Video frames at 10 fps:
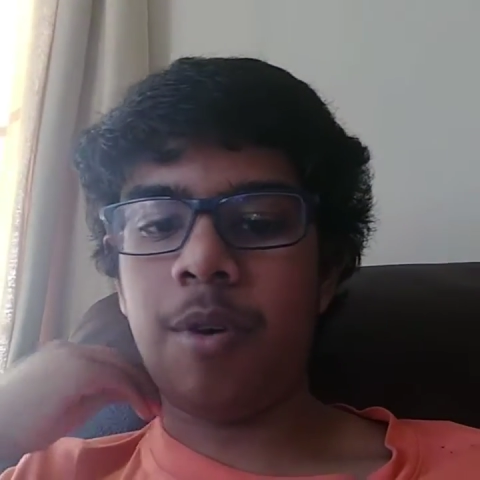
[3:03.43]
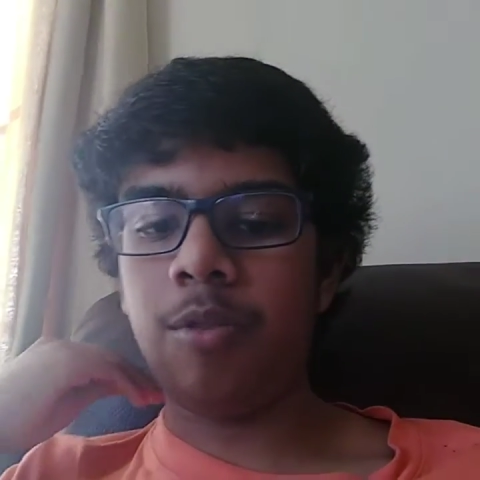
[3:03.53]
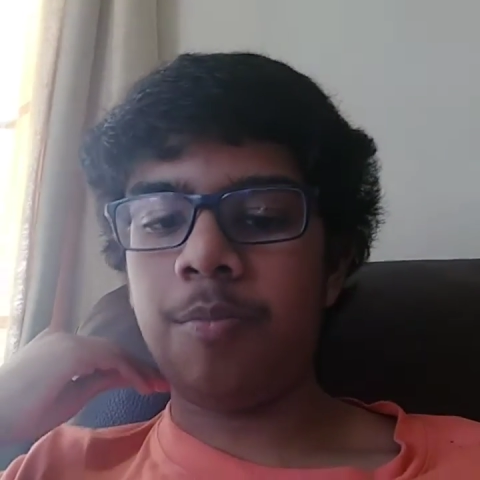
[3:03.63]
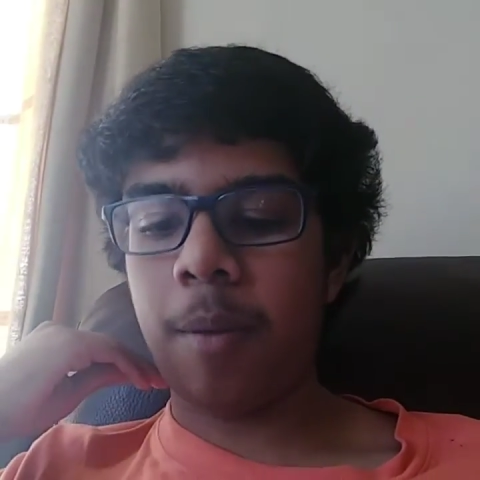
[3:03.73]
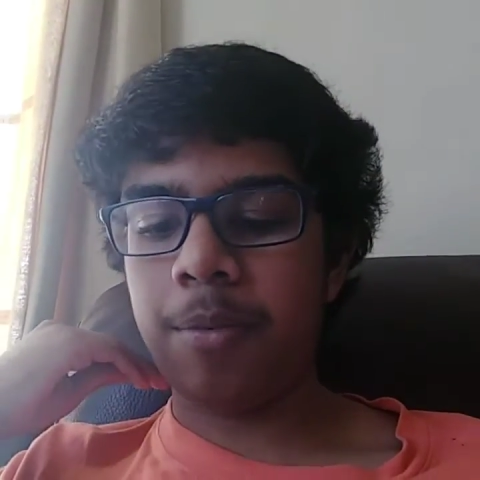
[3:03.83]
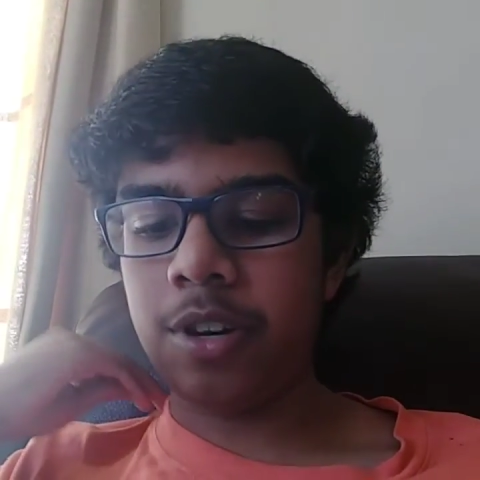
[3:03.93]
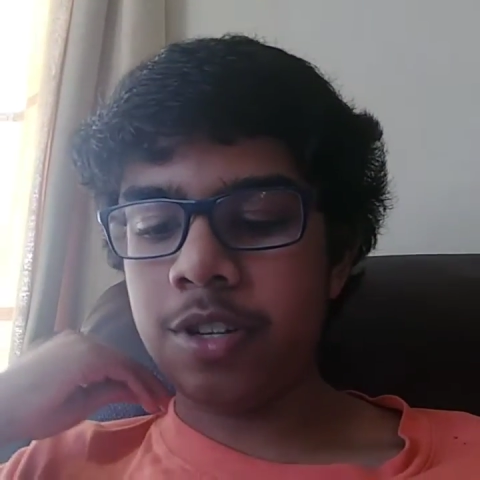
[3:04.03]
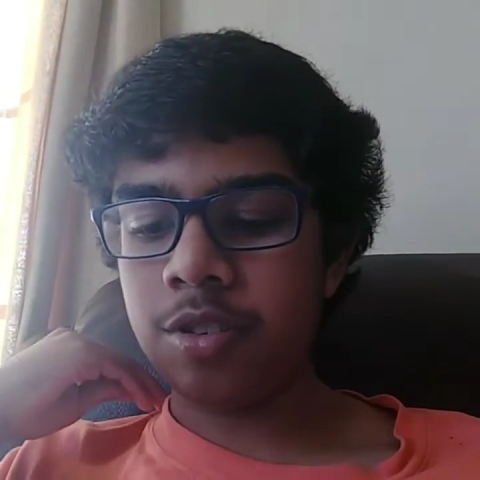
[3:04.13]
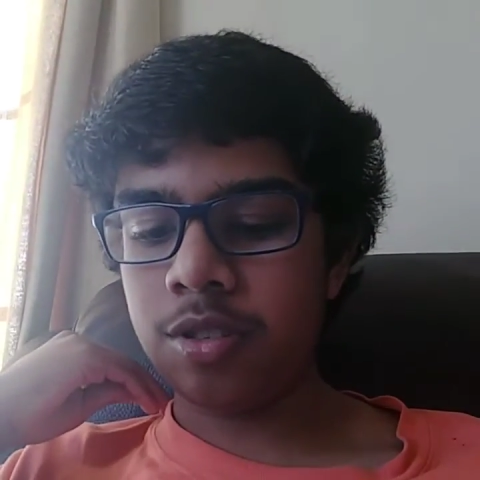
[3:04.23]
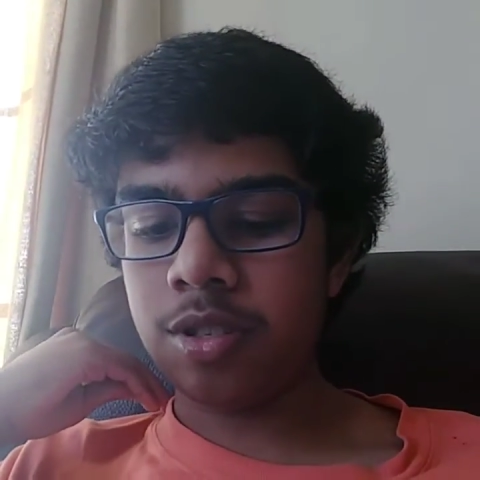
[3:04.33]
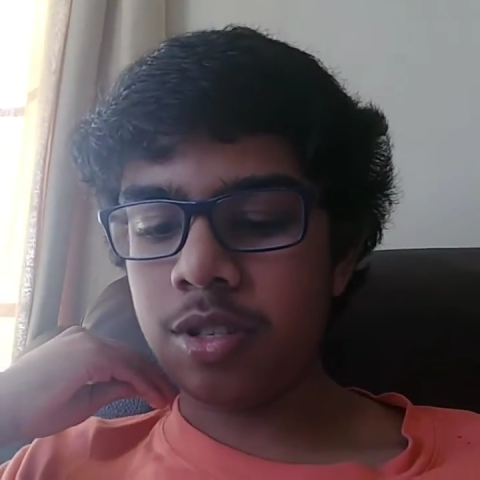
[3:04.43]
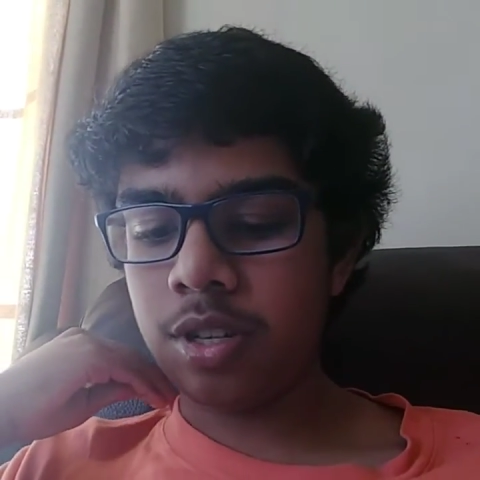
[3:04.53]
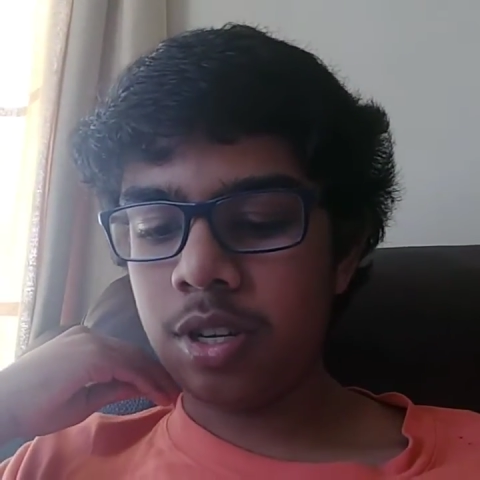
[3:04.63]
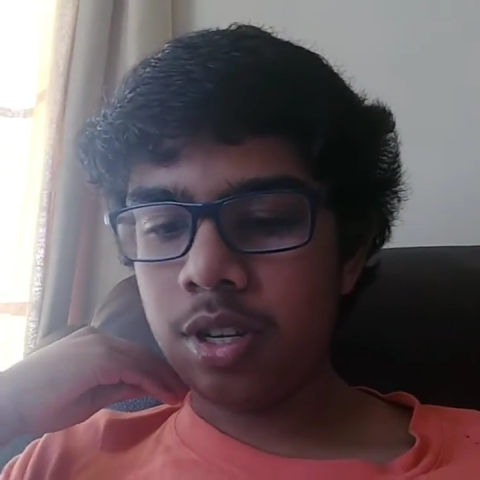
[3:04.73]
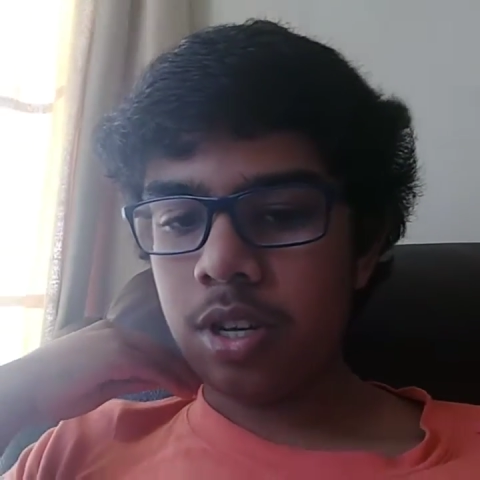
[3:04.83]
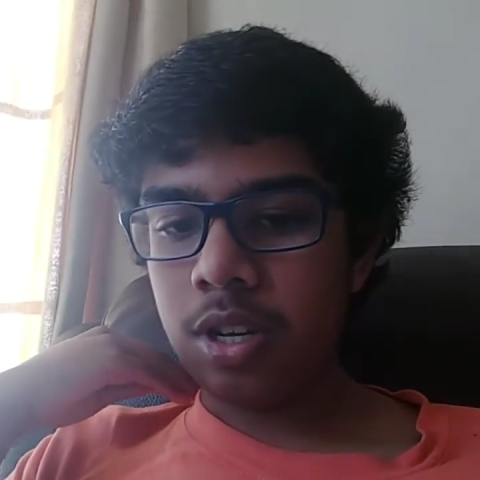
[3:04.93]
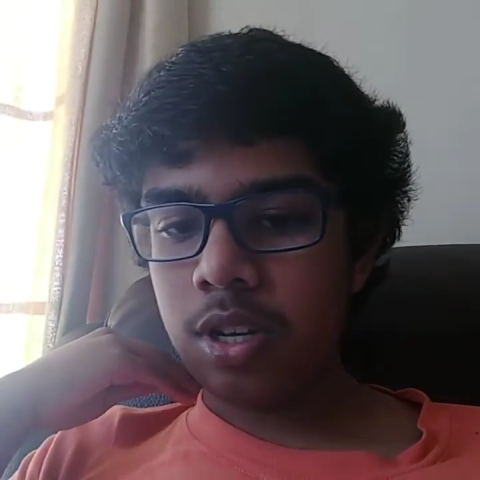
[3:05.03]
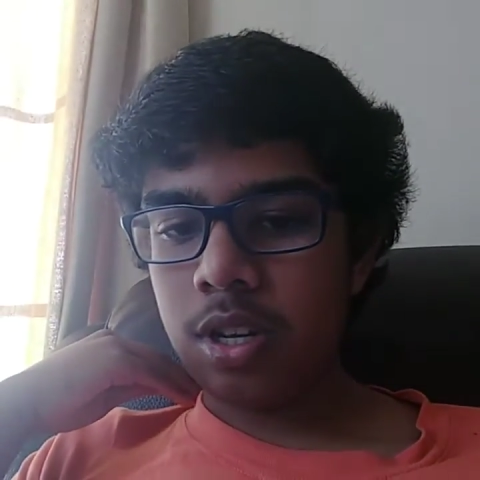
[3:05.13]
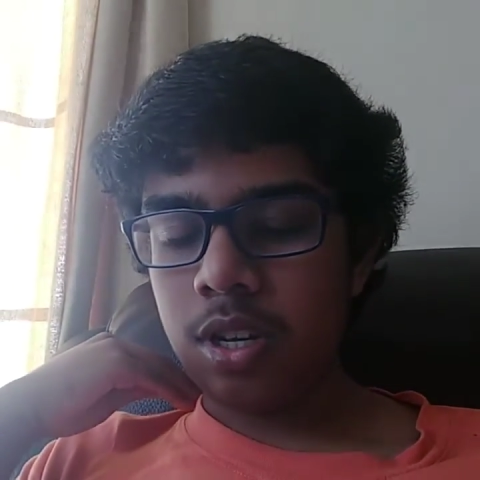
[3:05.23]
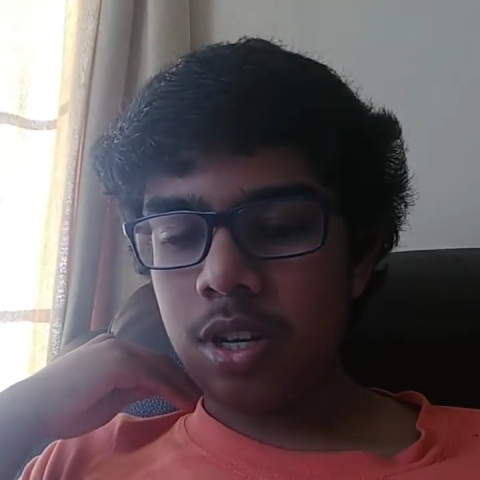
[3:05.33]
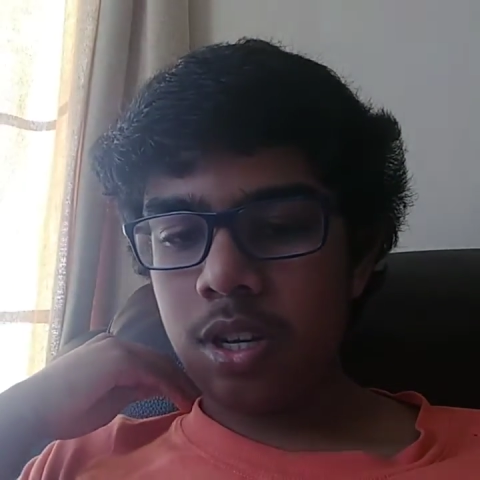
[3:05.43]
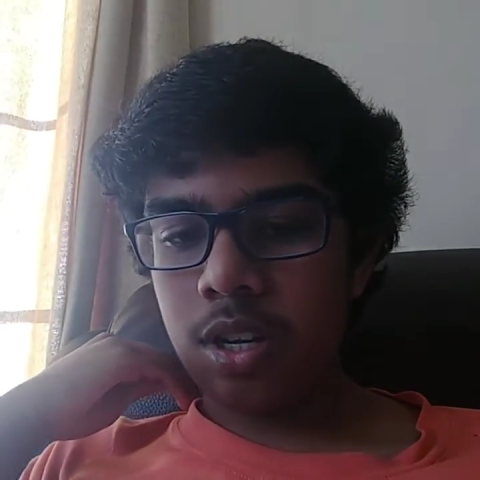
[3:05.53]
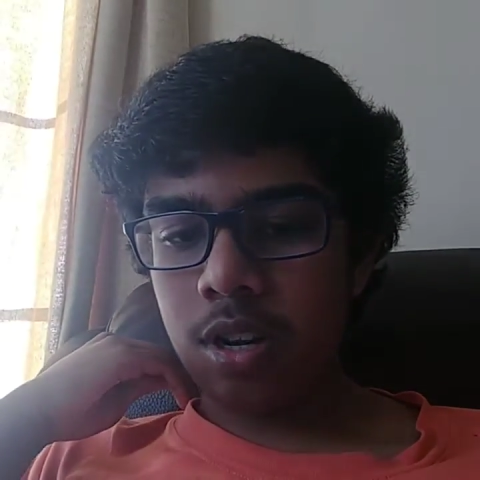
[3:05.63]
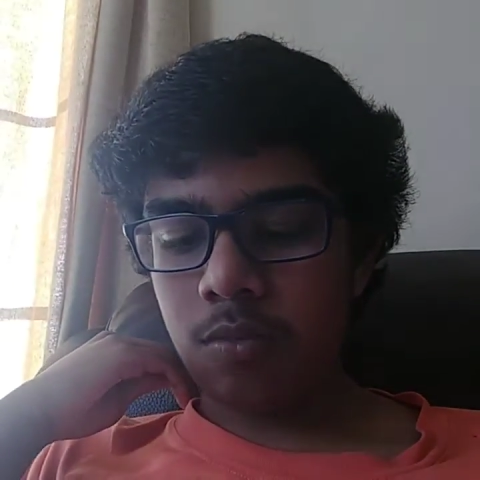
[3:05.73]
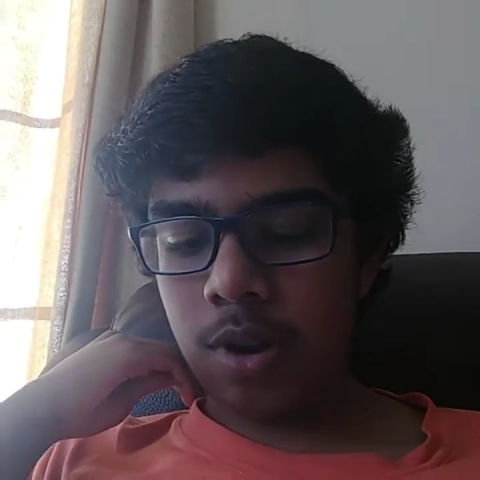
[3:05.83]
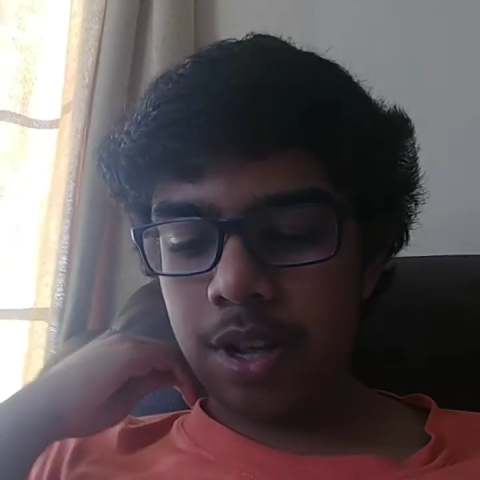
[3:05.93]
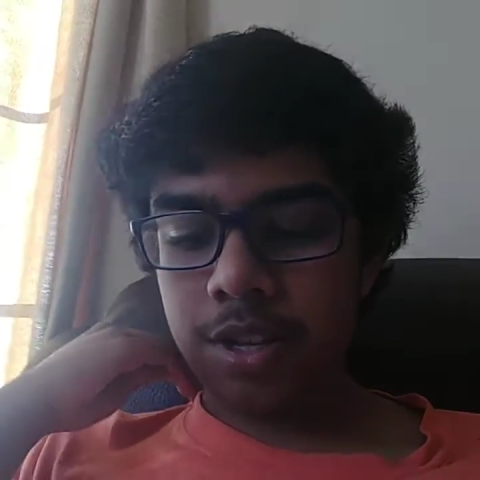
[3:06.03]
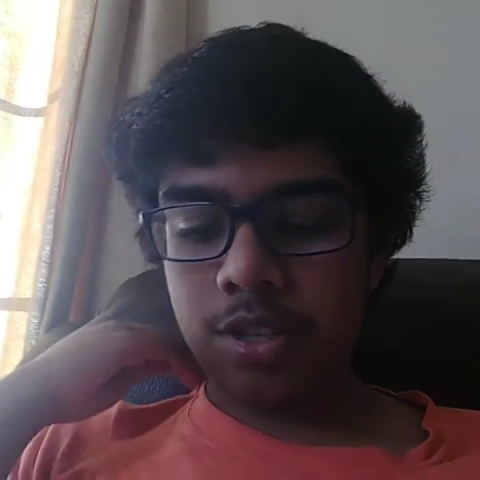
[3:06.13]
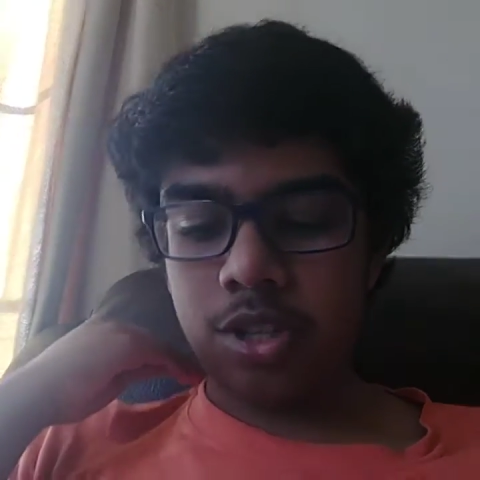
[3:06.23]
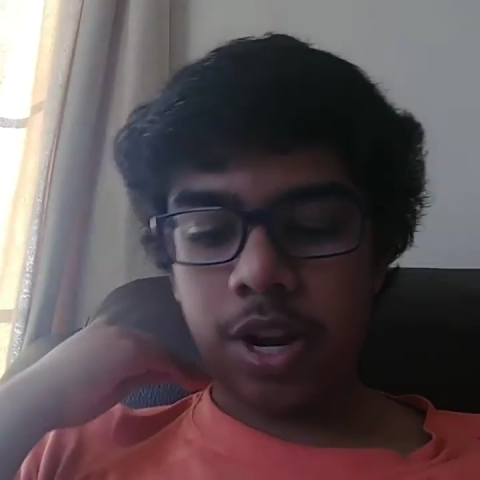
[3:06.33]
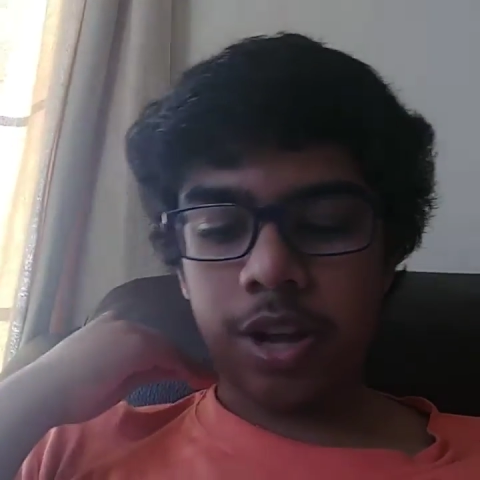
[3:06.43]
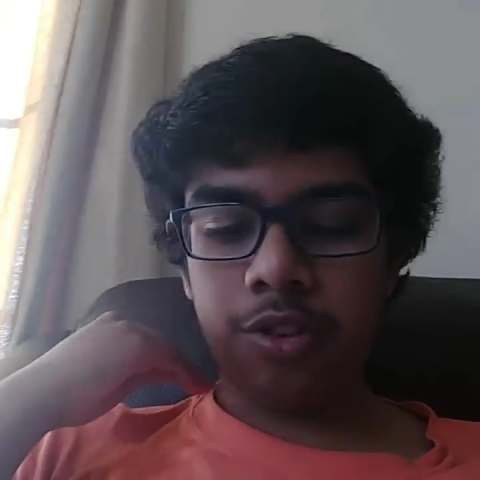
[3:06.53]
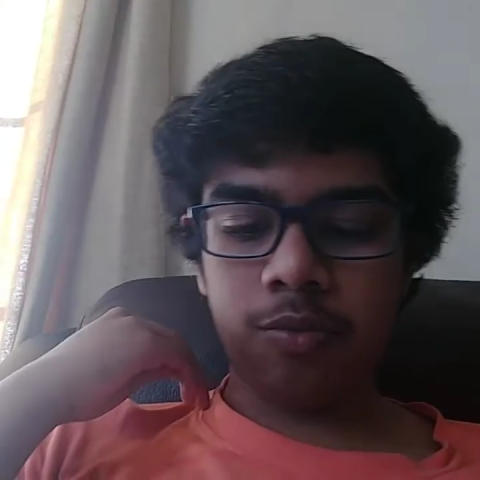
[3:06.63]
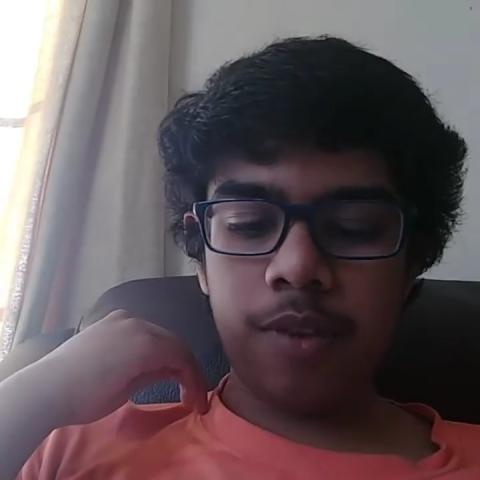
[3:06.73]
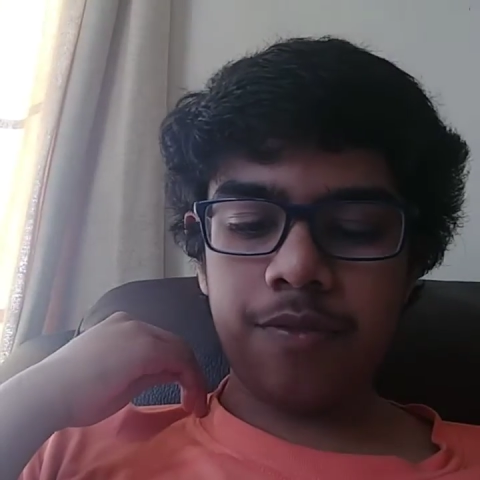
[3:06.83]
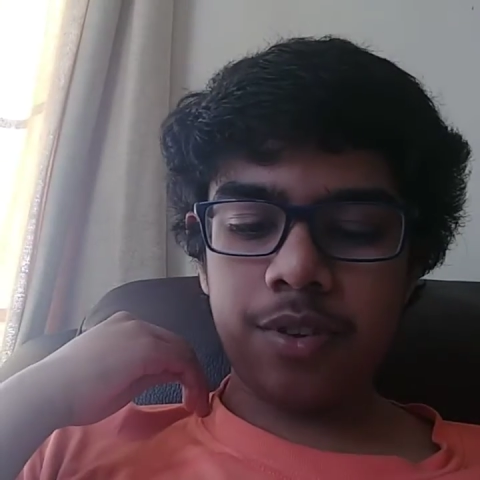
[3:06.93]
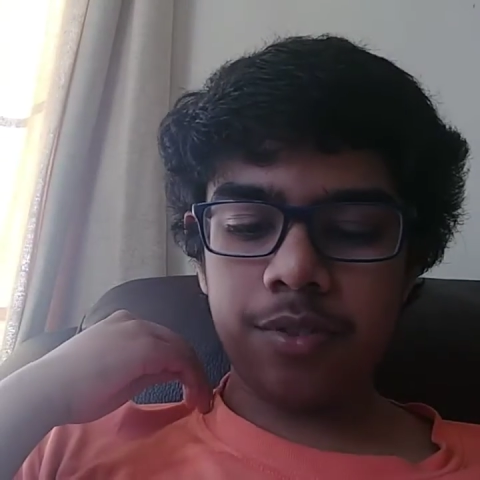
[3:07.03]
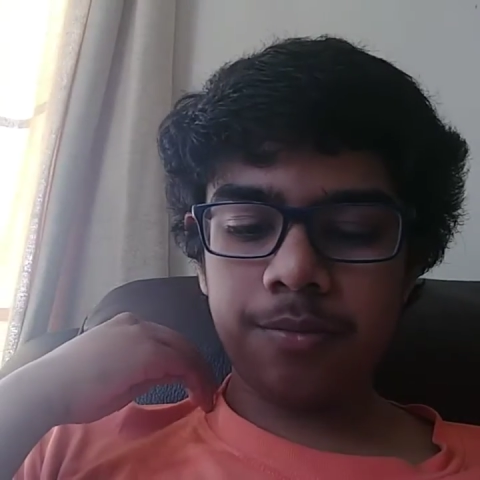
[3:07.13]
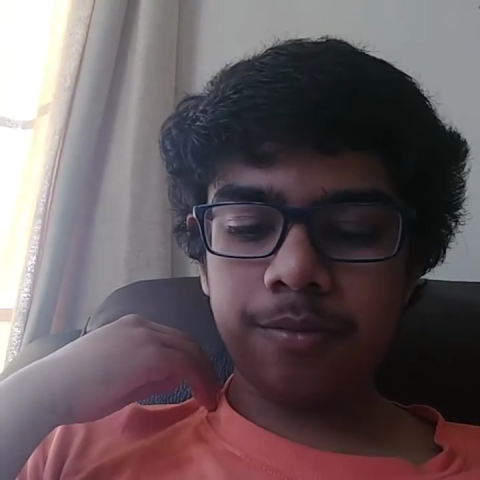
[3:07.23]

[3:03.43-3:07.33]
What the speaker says: both populations. Now, what is genetic drift?